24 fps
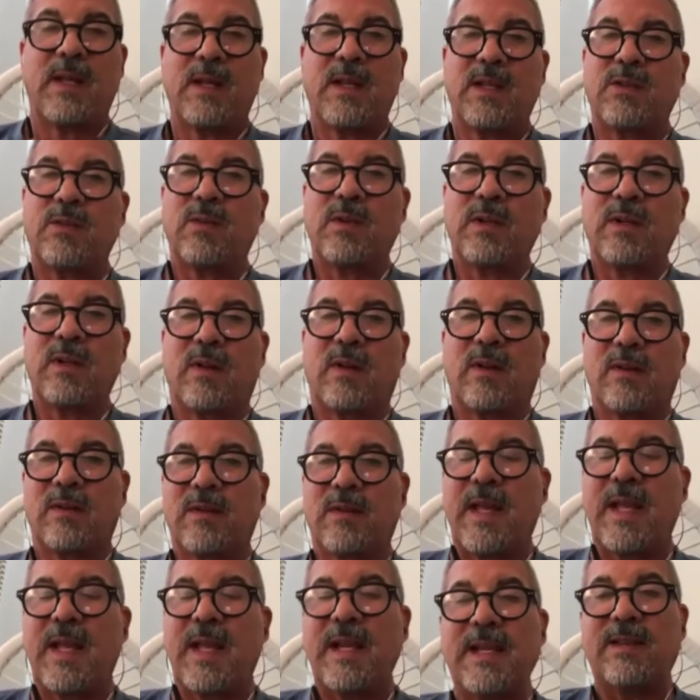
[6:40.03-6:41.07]
doing
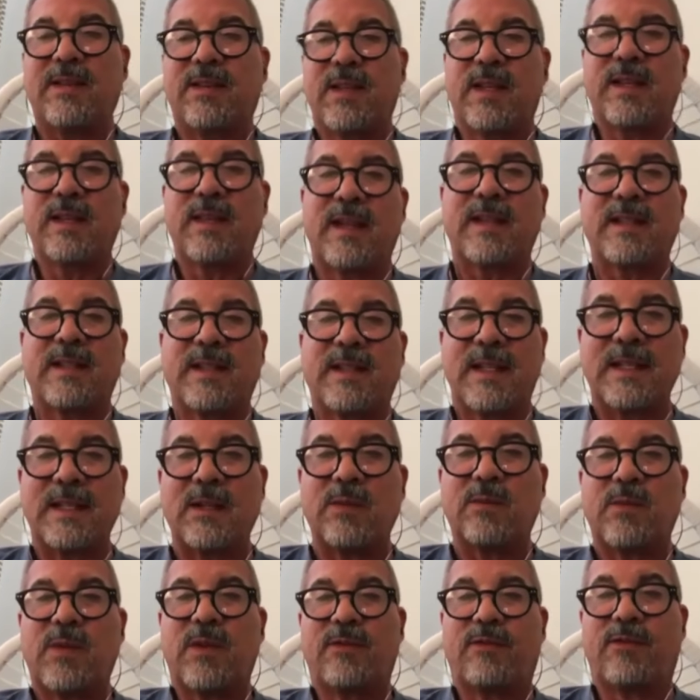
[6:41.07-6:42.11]
anything that
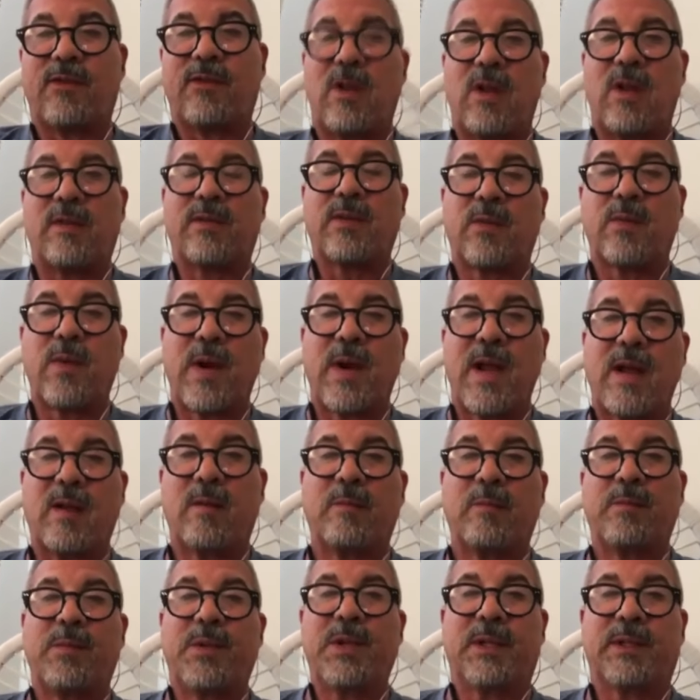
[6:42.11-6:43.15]
didn't revolve
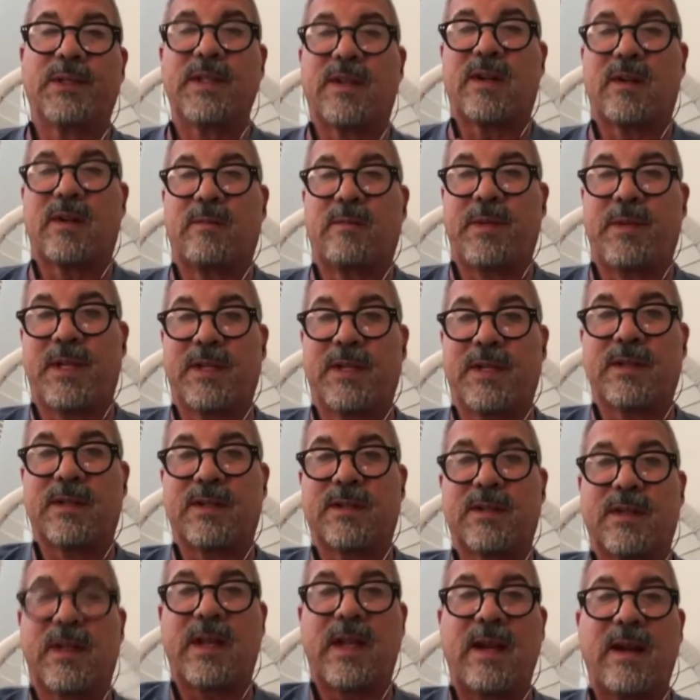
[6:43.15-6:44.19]
around building our
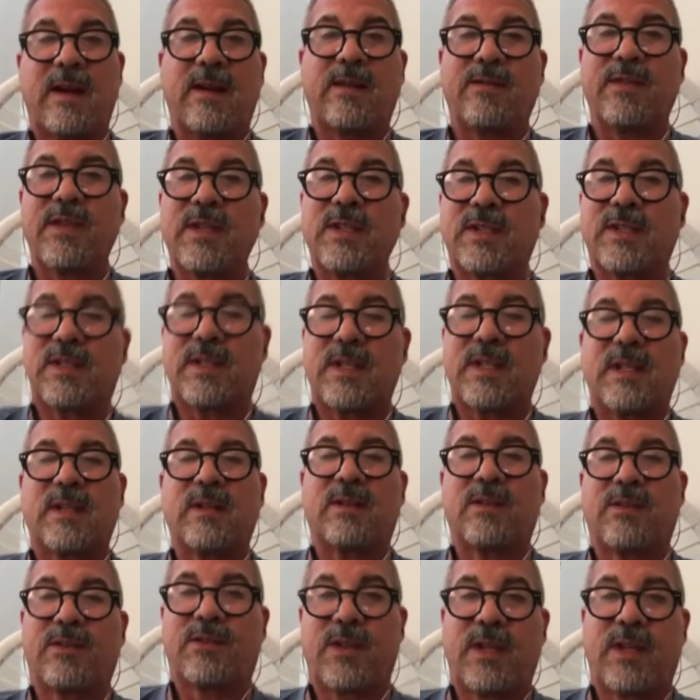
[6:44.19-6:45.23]
business. Every
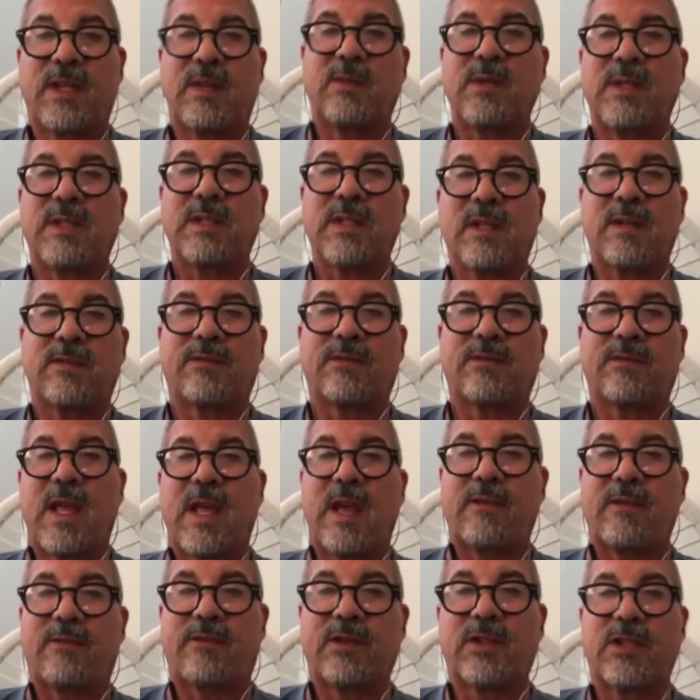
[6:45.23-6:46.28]
single thing we did for
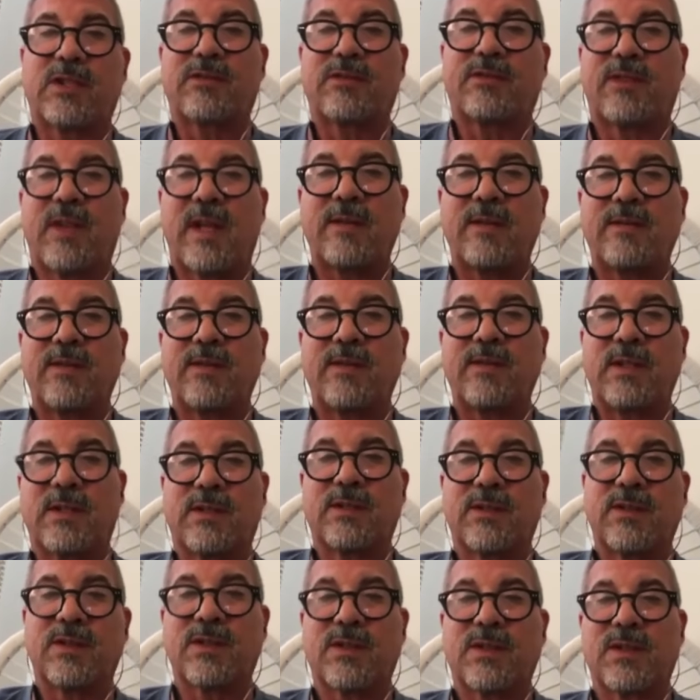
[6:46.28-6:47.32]
that first five
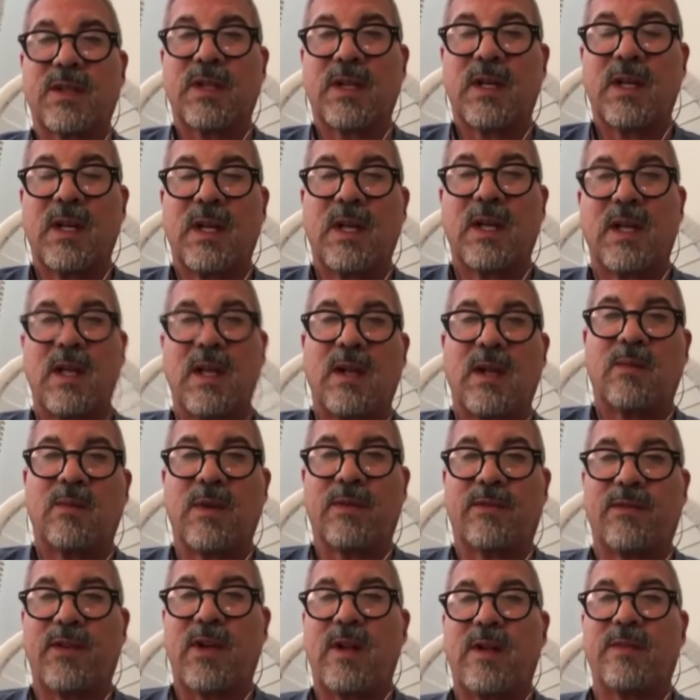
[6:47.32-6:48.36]
years
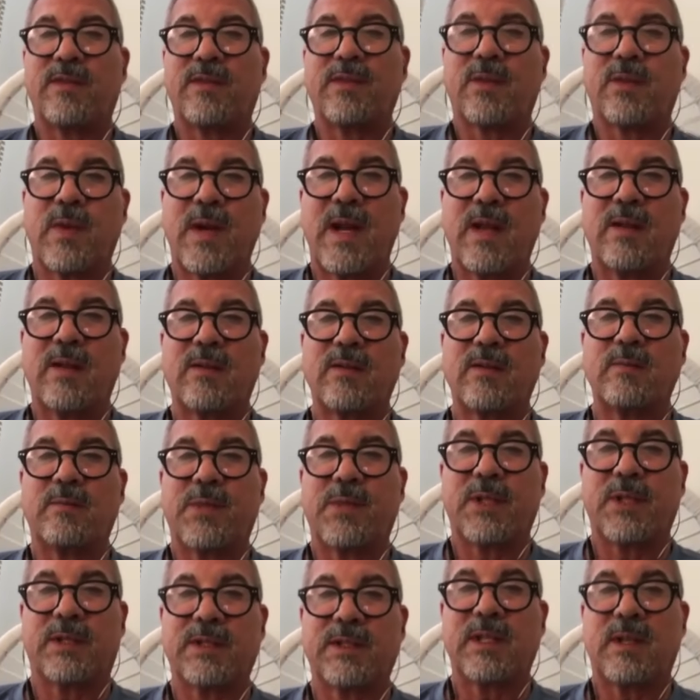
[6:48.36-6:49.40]
revolved around
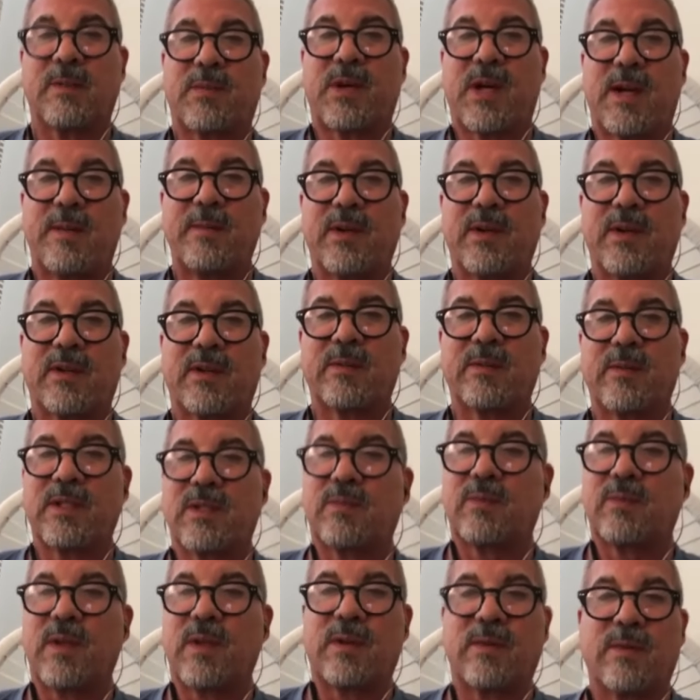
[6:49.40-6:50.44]
building a Primerica
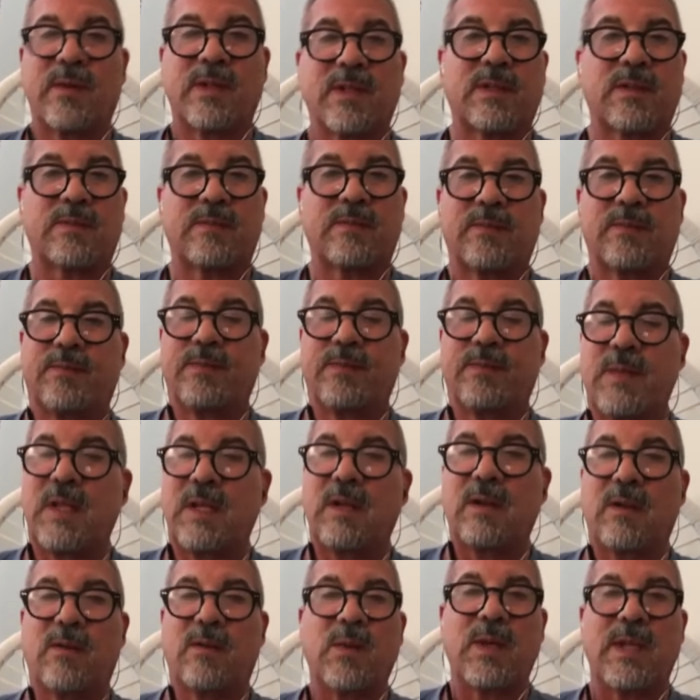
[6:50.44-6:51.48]
business, whether it's, you
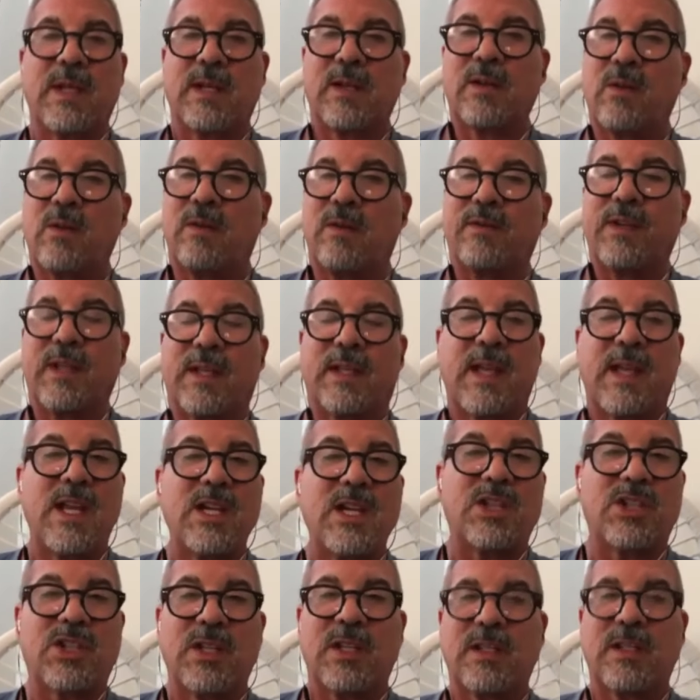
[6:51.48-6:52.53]
know, we didn't go on
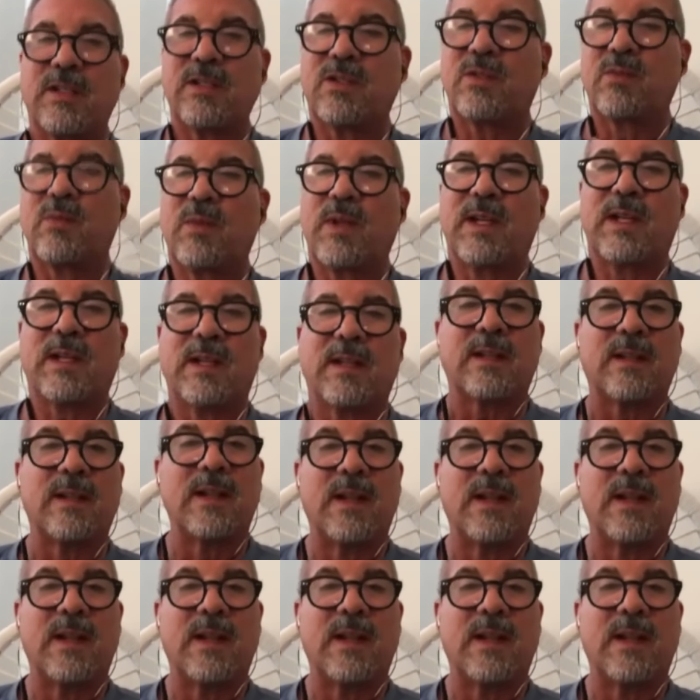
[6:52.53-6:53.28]
vacations, we didn't,